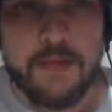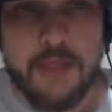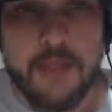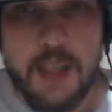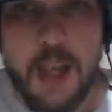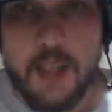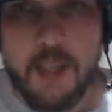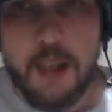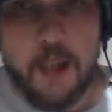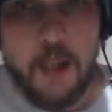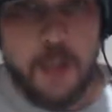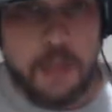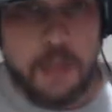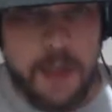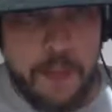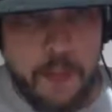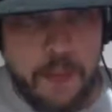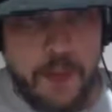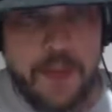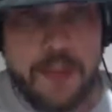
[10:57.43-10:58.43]
I'm going to go
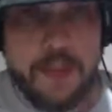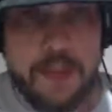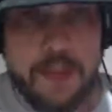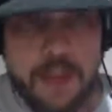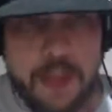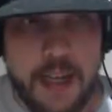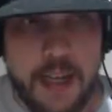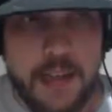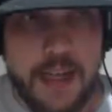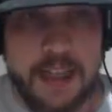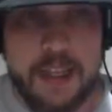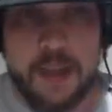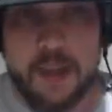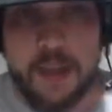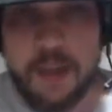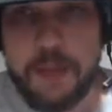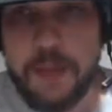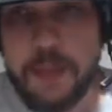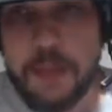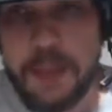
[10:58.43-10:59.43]
B. Priestley. I think
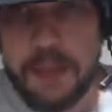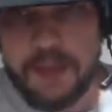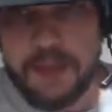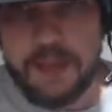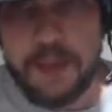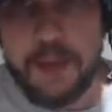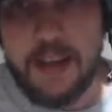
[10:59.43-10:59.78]
she'll be next in